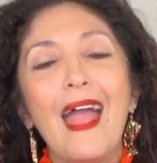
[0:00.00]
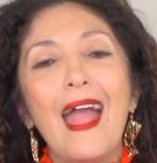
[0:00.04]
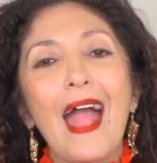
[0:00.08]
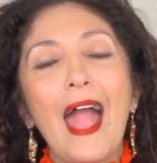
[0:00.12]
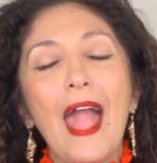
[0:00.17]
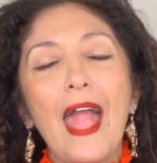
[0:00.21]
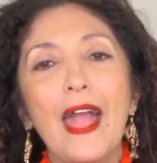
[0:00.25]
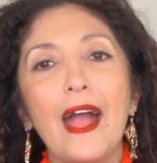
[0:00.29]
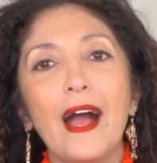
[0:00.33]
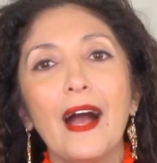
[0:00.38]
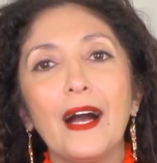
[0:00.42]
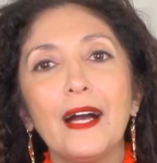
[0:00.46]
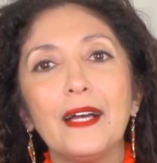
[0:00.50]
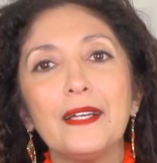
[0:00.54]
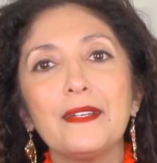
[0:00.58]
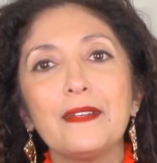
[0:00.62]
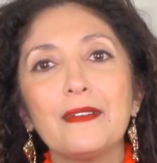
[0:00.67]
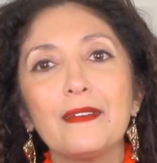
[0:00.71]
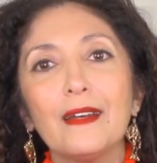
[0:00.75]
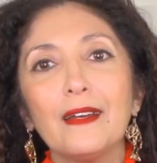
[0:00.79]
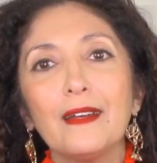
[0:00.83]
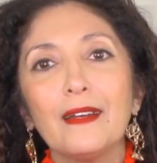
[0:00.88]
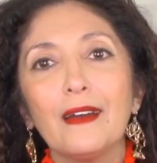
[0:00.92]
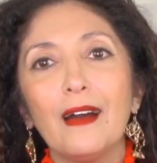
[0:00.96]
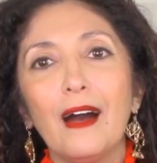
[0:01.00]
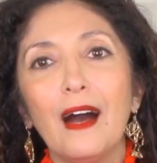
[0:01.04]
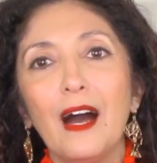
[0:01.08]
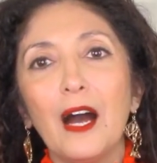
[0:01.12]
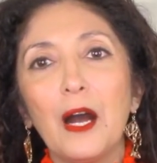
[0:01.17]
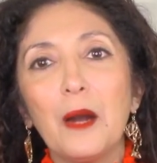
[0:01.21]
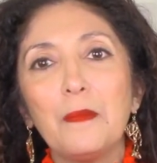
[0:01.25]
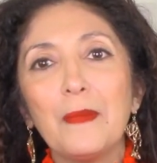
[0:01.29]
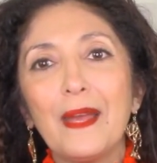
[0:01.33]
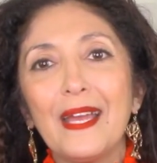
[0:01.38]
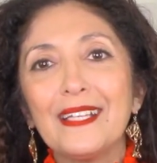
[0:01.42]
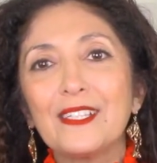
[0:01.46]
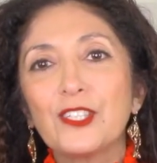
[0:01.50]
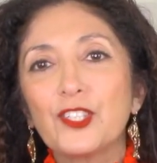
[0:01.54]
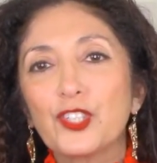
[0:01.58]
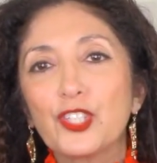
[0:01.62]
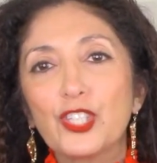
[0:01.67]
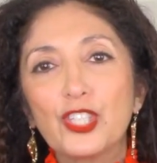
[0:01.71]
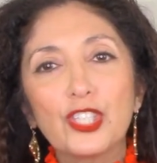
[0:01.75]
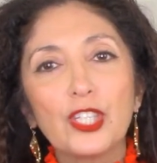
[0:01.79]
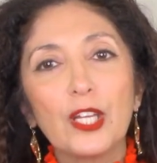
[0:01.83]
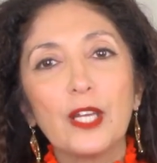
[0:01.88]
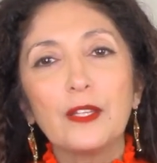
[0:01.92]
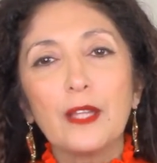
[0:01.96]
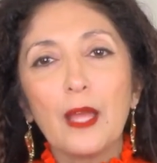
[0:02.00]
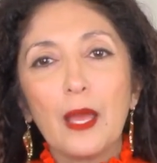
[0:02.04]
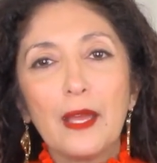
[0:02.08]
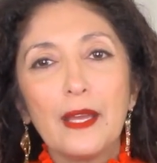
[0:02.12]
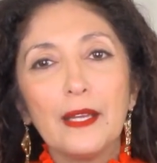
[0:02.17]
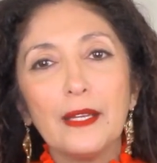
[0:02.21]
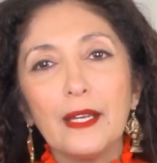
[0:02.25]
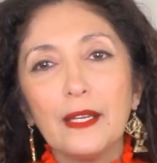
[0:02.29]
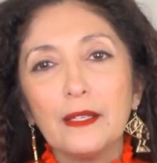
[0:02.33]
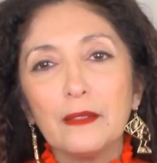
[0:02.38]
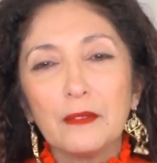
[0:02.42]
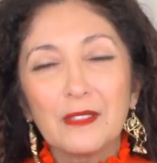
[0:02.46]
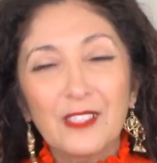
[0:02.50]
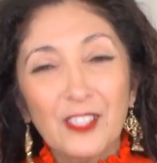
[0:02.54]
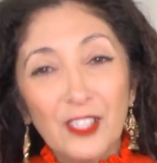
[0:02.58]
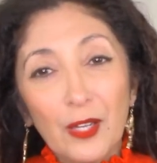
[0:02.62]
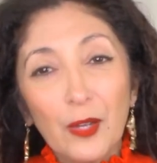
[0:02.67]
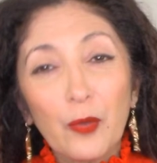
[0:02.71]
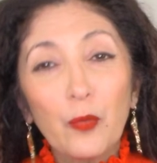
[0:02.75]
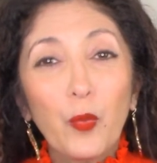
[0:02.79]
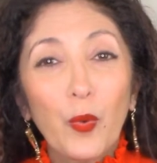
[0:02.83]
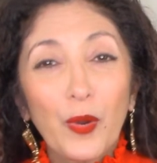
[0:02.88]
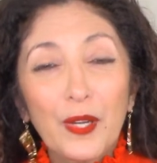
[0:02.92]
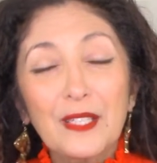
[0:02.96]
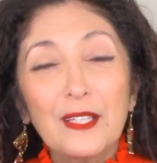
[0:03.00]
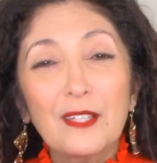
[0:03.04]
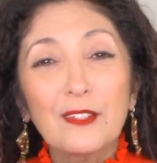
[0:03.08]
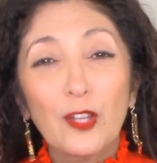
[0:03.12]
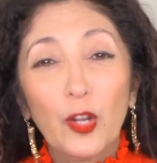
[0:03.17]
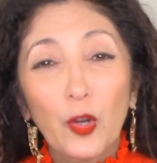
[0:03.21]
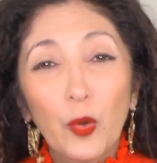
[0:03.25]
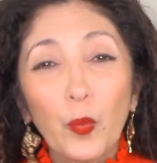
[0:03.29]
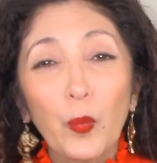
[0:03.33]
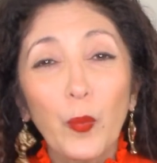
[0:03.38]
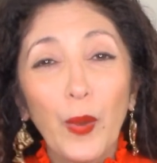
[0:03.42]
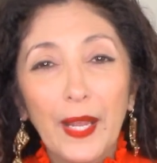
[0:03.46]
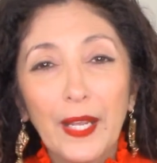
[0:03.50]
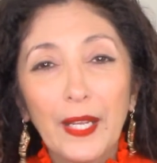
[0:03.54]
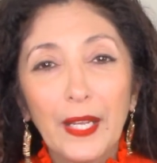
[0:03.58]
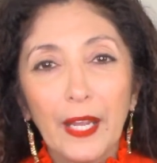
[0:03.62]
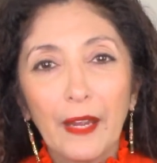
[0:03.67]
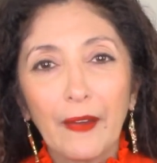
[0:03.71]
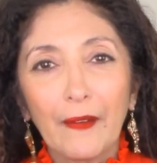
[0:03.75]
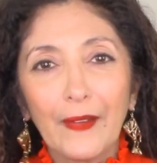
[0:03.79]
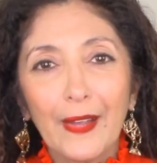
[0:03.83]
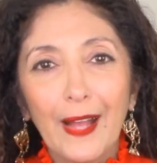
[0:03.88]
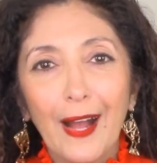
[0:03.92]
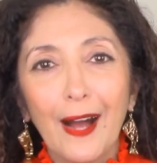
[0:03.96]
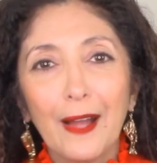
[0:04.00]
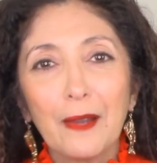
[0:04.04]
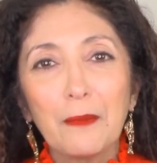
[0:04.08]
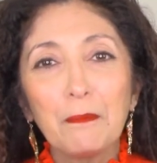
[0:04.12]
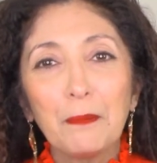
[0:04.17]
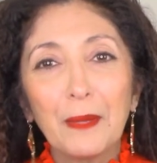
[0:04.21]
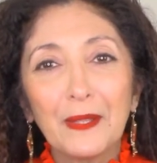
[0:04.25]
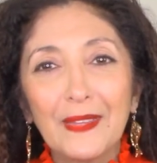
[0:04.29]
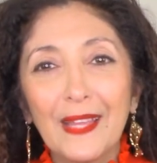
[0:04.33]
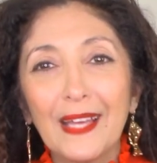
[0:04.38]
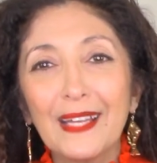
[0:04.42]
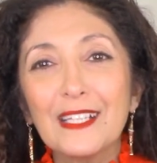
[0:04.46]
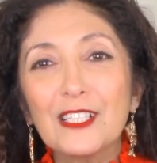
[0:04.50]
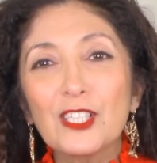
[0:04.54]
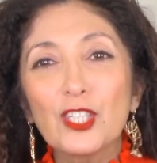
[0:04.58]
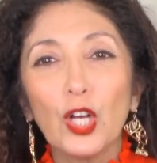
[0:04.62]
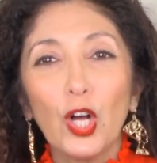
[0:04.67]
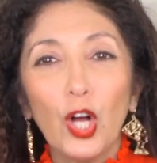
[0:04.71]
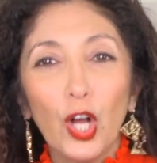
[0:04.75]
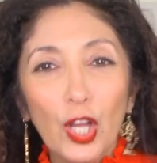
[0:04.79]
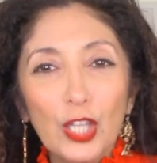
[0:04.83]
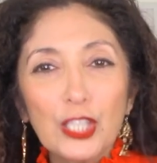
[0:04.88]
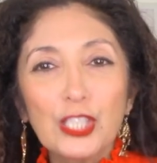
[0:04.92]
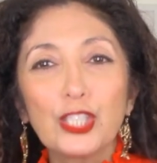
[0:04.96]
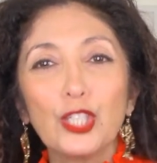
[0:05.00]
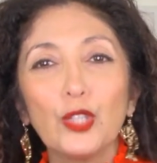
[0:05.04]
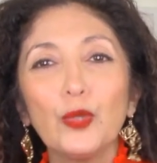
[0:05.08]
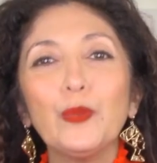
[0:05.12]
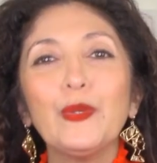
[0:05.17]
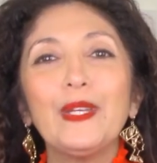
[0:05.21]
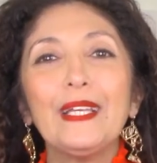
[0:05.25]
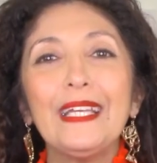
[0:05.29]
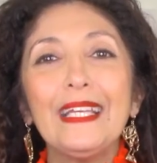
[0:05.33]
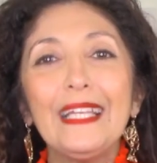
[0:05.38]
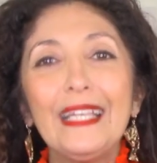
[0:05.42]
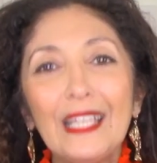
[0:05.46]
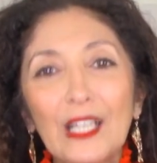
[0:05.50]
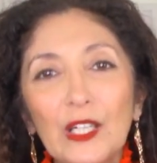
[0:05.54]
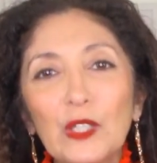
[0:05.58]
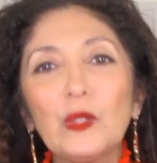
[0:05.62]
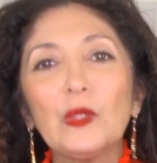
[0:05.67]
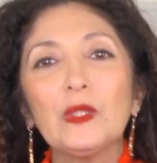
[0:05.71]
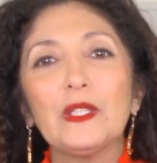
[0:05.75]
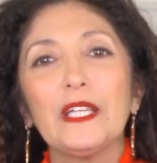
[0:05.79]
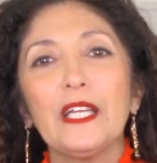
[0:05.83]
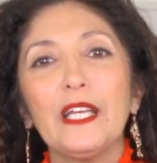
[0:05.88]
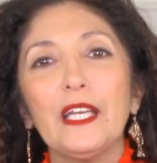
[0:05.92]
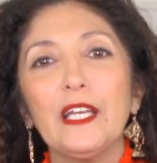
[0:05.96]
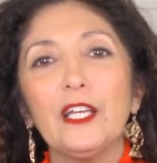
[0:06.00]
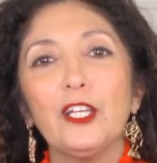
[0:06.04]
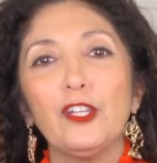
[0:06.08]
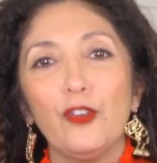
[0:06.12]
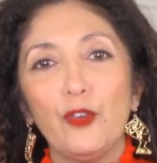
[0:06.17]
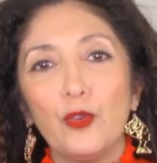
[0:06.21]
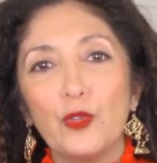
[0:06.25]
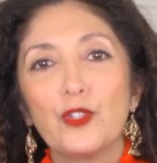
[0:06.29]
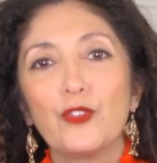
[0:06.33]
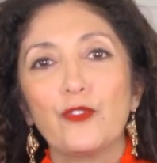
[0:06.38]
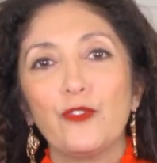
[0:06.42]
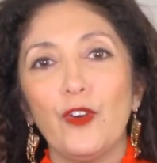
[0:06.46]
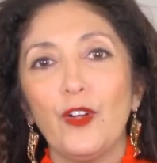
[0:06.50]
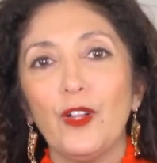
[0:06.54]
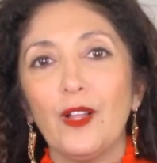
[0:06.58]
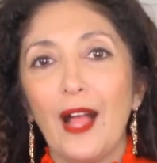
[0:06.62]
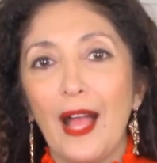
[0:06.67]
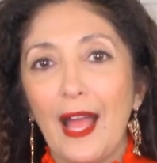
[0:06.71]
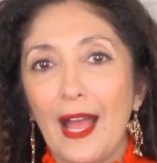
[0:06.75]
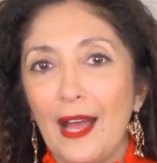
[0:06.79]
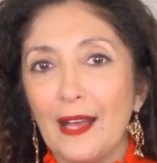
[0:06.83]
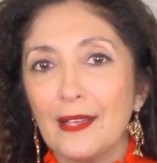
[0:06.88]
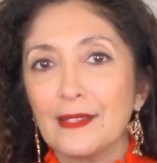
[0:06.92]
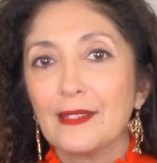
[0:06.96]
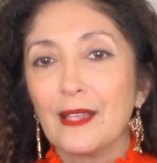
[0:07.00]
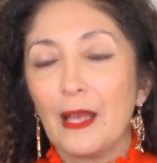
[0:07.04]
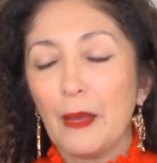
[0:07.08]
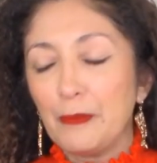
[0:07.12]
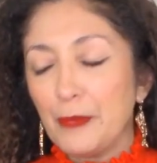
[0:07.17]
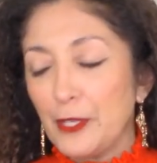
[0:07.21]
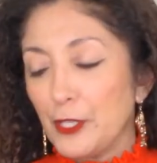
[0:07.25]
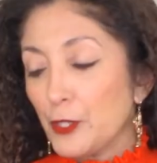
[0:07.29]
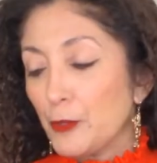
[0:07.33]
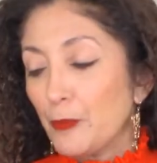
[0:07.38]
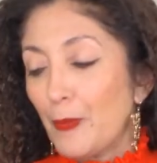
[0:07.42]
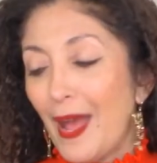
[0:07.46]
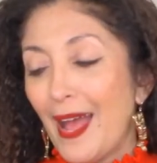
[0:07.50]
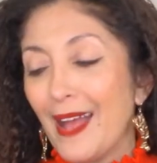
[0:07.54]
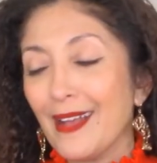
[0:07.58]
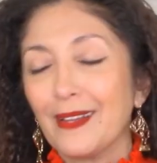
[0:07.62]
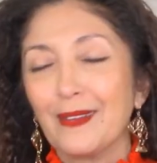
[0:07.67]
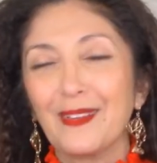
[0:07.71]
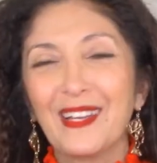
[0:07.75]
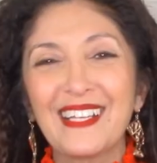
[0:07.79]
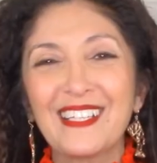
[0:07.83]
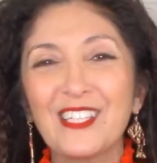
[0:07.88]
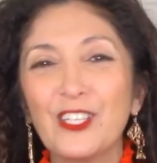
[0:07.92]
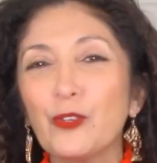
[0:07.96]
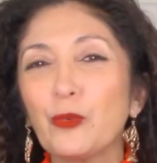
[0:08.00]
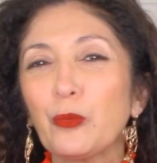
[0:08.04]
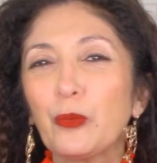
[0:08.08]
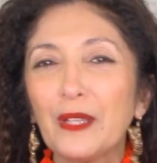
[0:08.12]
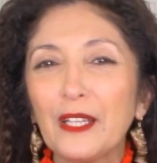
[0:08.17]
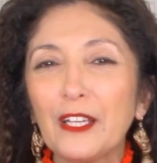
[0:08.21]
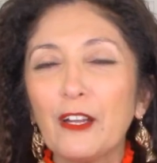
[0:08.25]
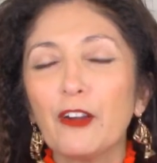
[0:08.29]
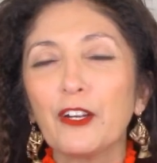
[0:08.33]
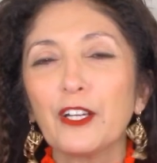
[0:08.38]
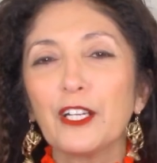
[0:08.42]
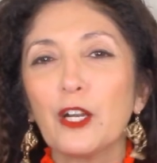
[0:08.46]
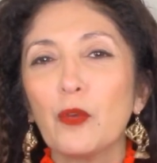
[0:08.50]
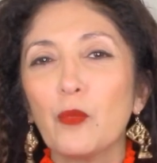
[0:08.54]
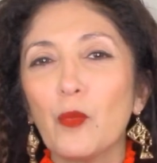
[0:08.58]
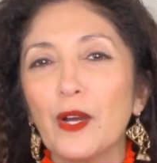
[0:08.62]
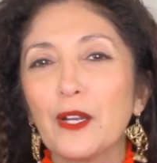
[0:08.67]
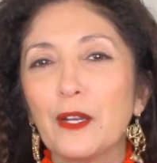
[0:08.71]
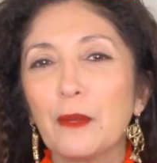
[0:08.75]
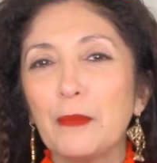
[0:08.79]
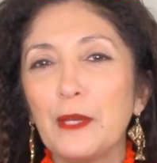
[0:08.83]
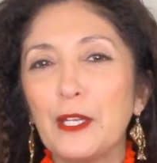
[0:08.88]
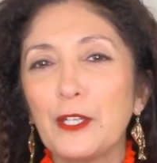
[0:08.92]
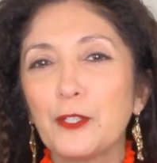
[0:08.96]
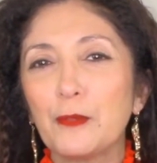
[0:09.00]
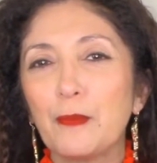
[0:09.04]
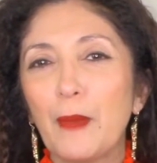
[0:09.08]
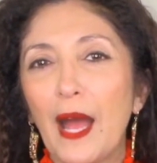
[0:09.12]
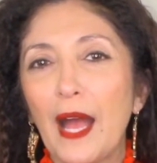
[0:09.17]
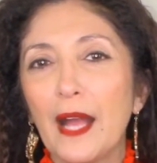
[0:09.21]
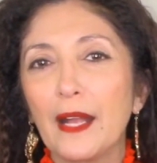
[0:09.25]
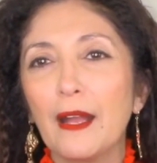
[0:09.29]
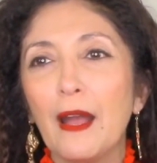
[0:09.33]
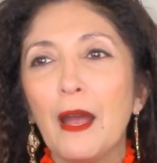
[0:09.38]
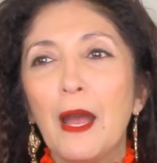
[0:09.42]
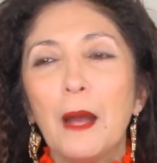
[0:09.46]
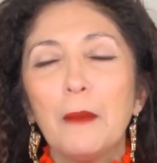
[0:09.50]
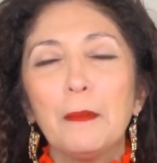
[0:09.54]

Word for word: And um, it's just, it, it, it's, it works as a great carry-on, but then it's also equally useful as a beach bag, because you really are gonna want a beach bag,